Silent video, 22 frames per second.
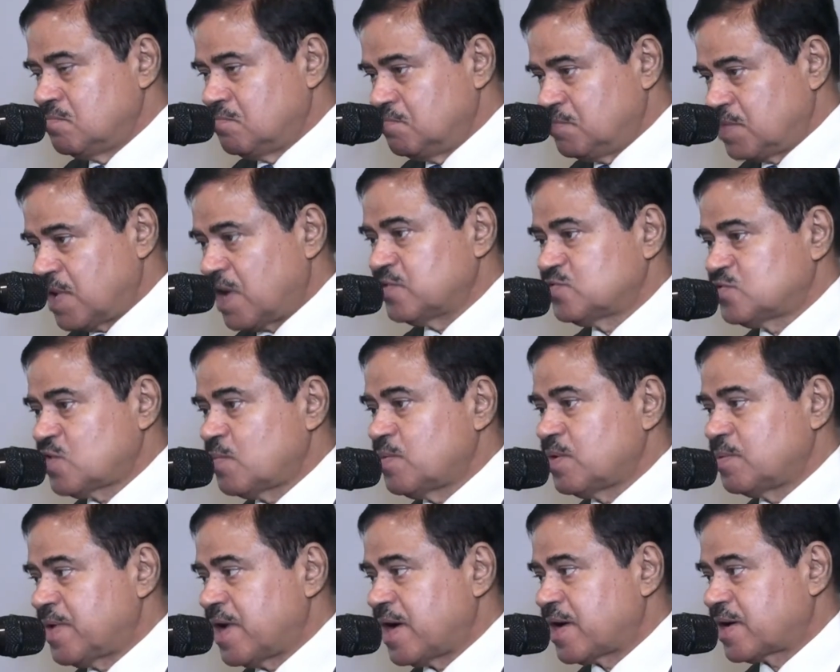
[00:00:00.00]
branch of
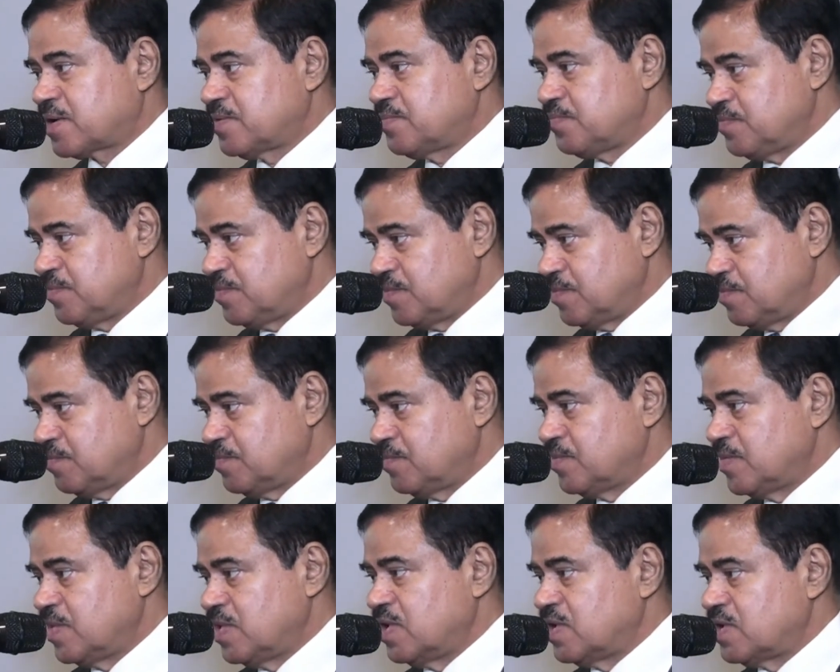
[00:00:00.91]
a bank
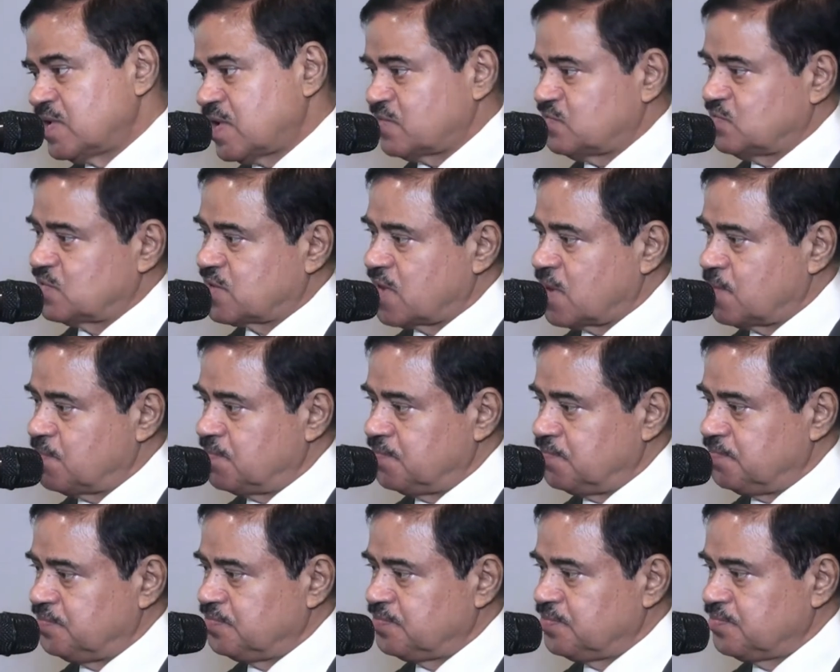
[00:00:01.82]
does not have
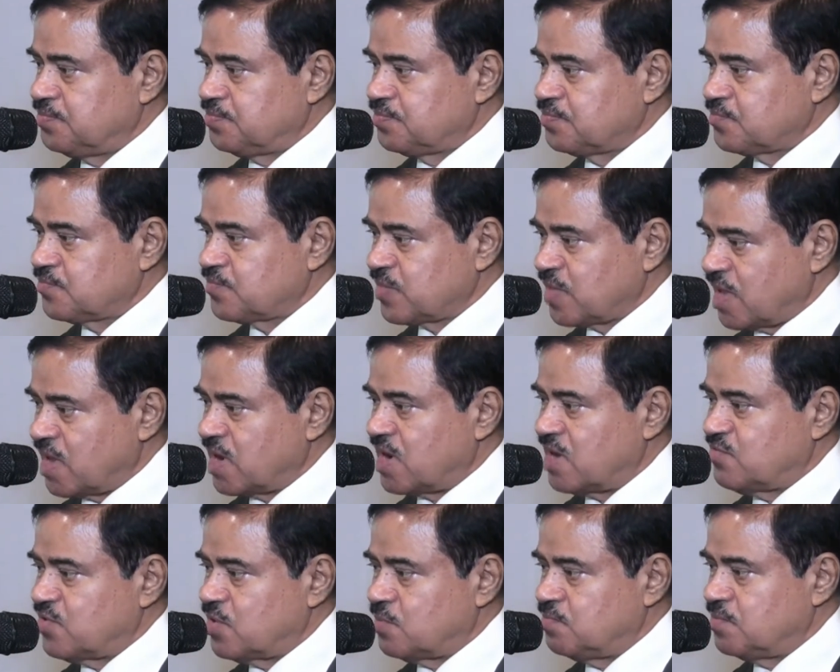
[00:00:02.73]

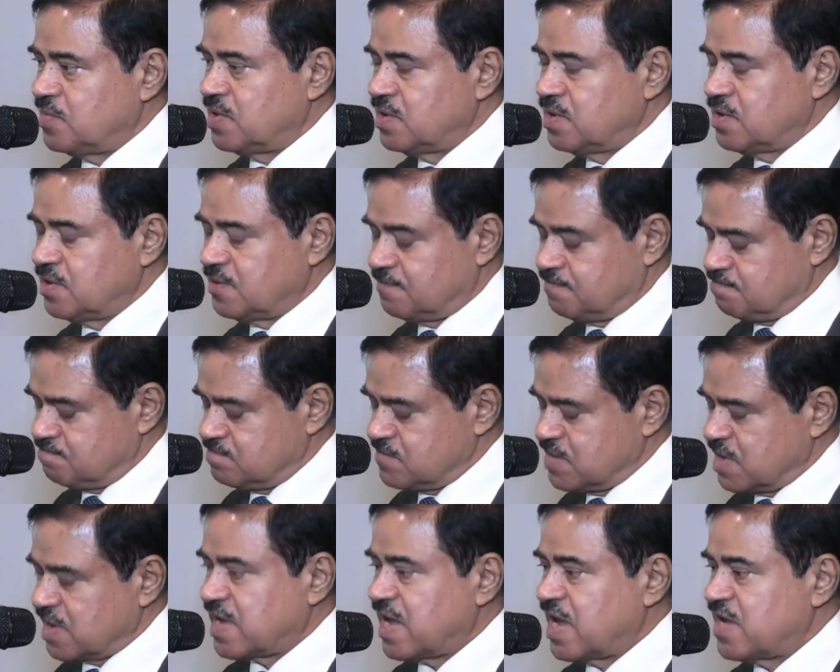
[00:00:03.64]
enough of
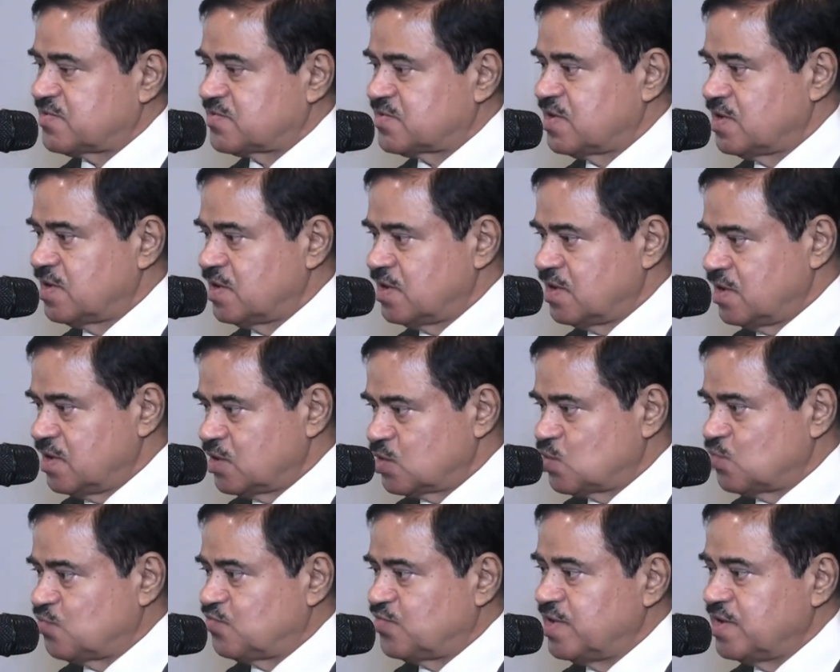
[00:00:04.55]
cash
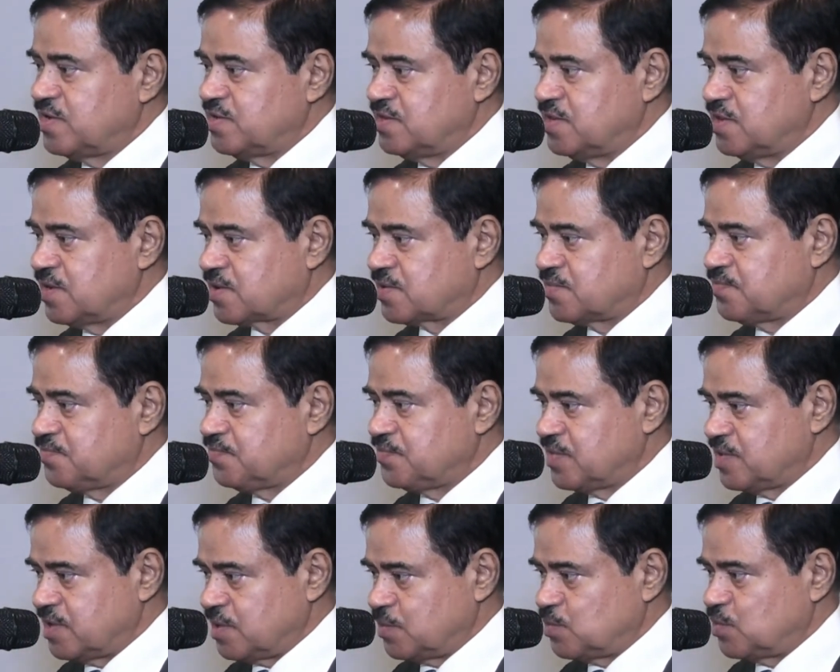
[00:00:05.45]
to feed the
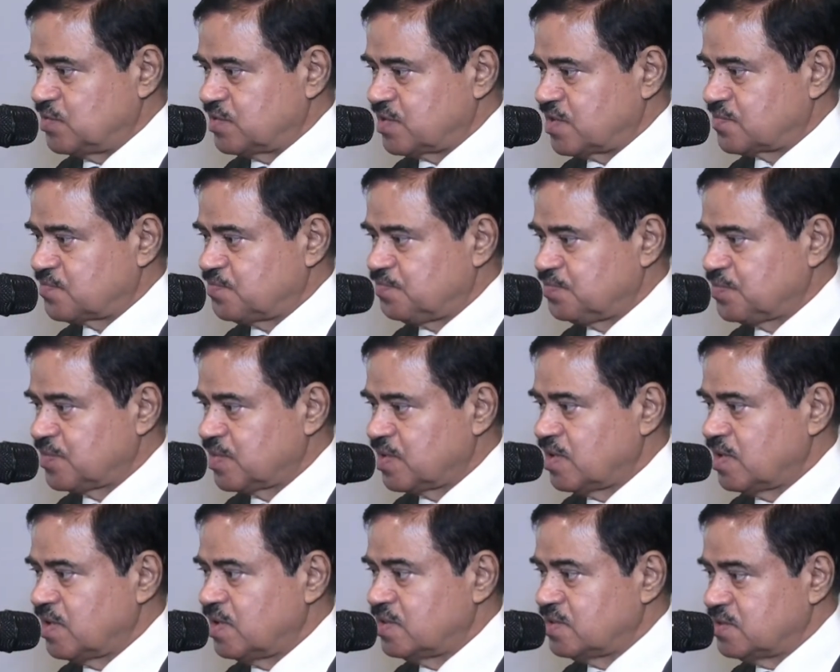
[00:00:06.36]
depositors
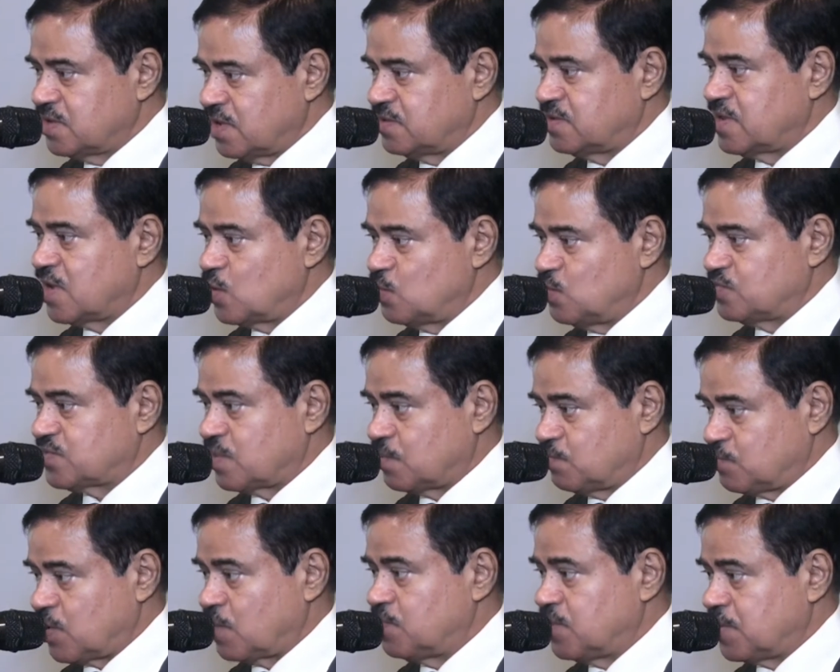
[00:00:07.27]
then there will be
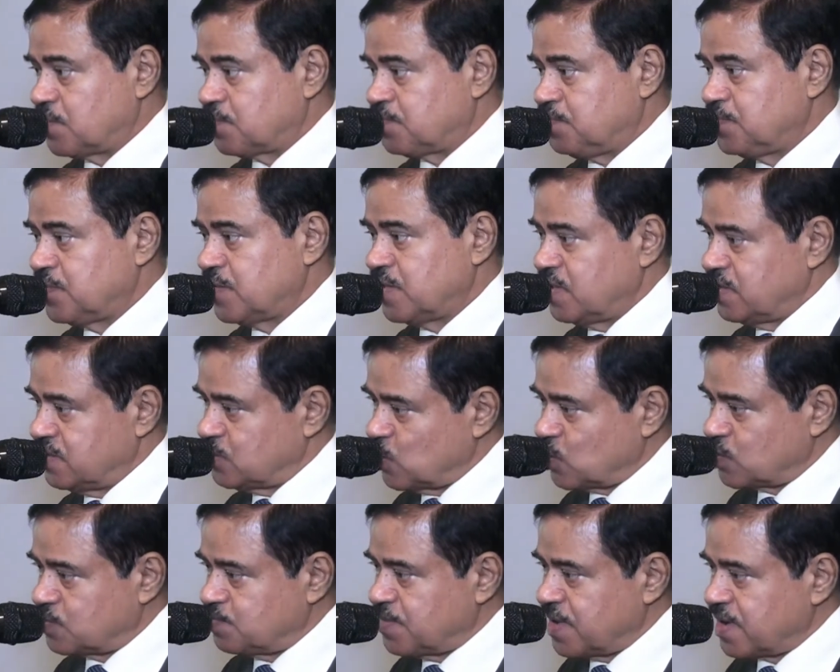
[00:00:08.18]
some problem in
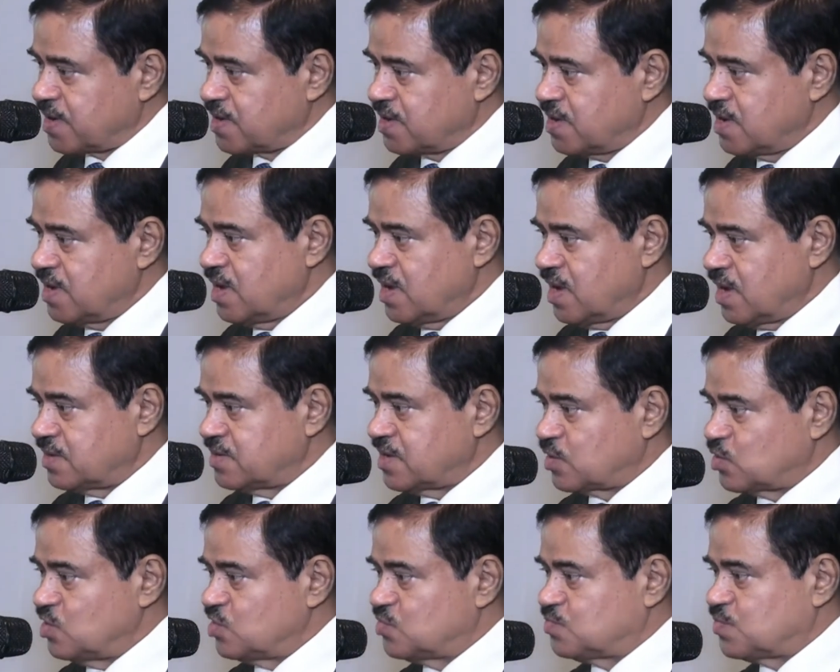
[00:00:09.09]
that bank and
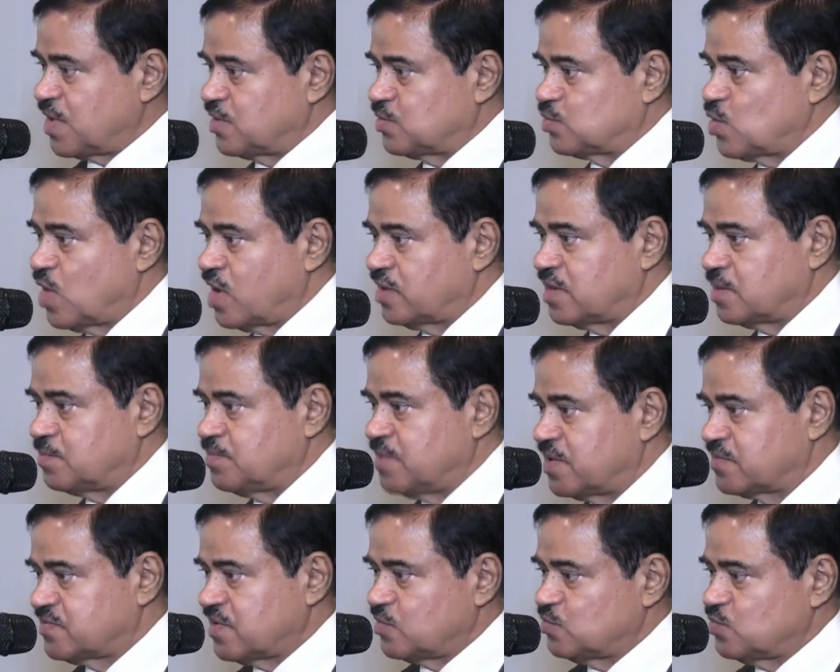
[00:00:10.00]
that will spread to other
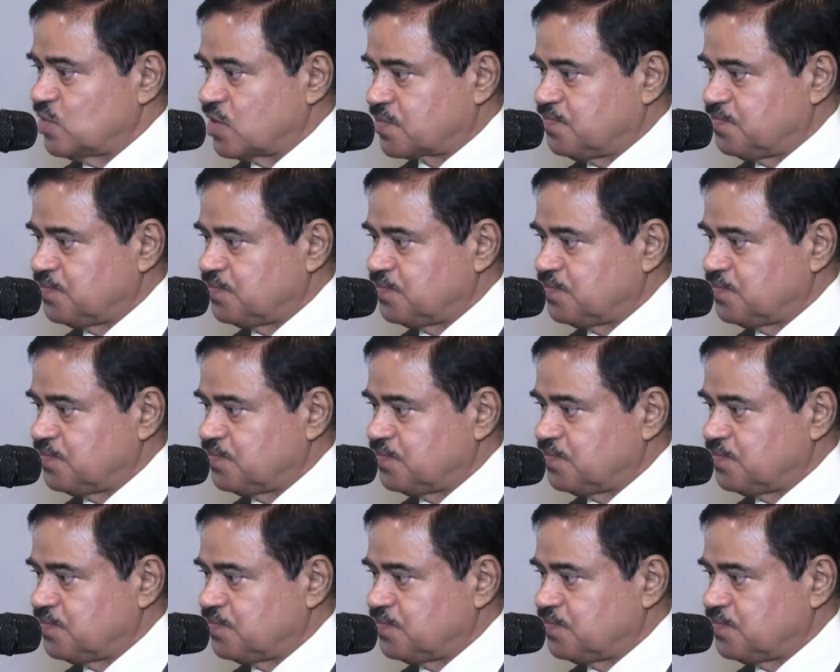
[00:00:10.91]
banks as well